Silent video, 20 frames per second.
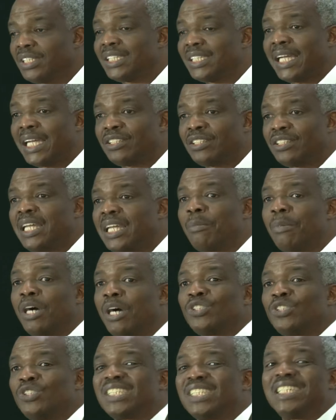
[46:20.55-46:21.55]
It's actually
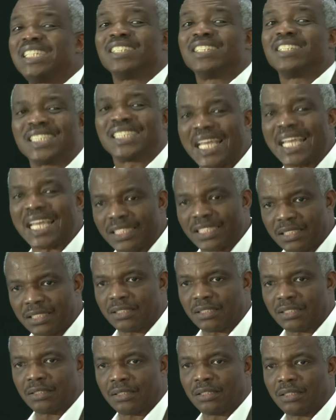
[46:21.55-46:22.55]
about skill
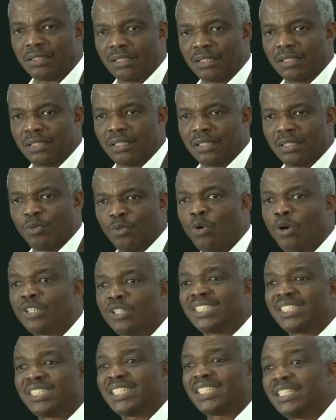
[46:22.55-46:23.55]
sets.
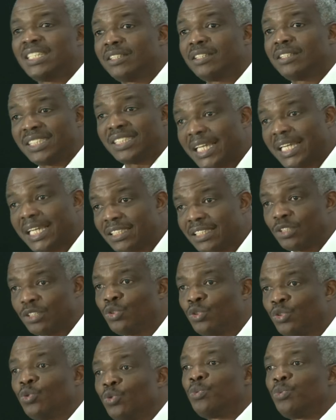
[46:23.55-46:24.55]
What skill sets
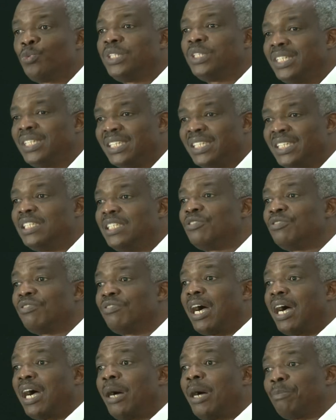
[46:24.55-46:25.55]
do we give
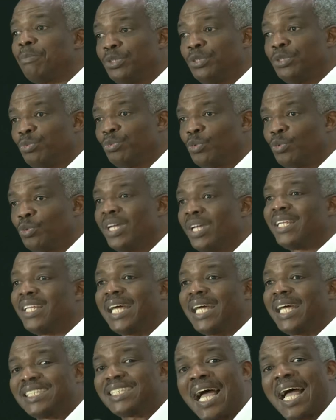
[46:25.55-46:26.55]
our people
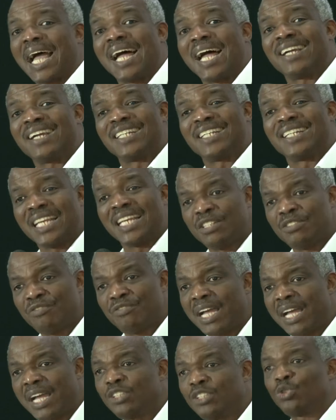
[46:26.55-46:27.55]
that are
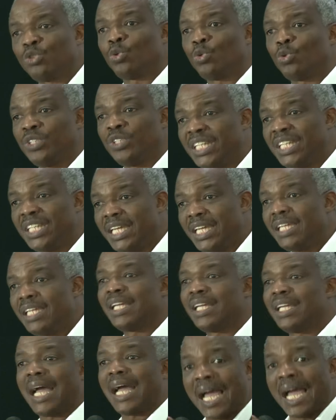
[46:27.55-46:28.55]
relevant
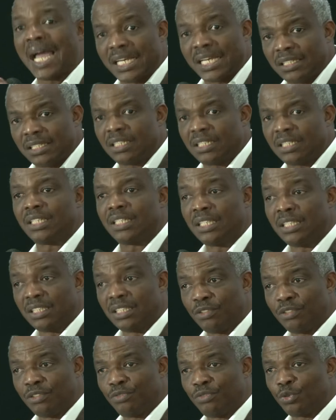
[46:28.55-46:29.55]
today and
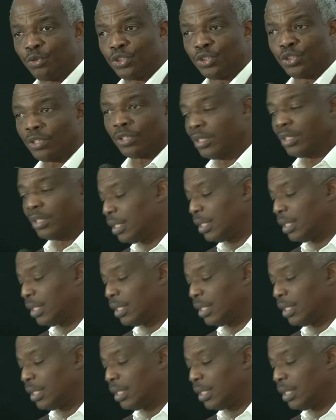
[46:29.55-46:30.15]
in the future?